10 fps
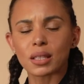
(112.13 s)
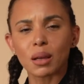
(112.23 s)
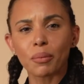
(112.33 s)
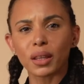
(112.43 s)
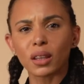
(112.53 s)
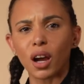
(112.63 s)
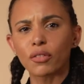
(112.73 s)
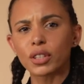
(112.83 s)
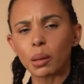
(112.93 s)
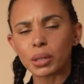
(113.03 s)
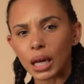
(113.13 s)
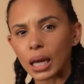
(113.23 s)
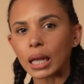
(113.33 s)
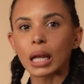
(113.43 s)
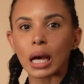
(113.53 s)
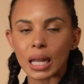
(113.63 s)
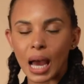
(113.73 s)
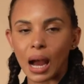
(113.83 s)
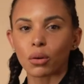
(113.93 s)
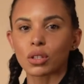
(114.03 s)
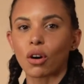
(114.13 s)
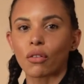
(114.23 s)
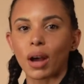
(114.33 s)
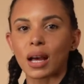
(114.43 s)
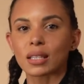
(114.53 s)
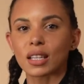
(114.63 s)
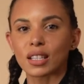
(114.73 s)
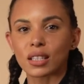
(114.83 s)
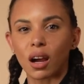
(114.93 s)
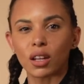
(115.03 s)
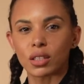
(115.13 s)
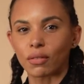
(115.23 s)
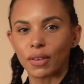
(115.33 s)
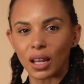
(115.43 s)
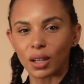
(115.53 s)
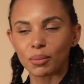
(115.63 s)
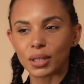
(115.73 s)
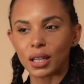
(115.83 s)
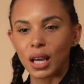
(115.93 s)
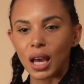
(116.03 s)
It's something that I've dipped in and out of as it's kind of developed.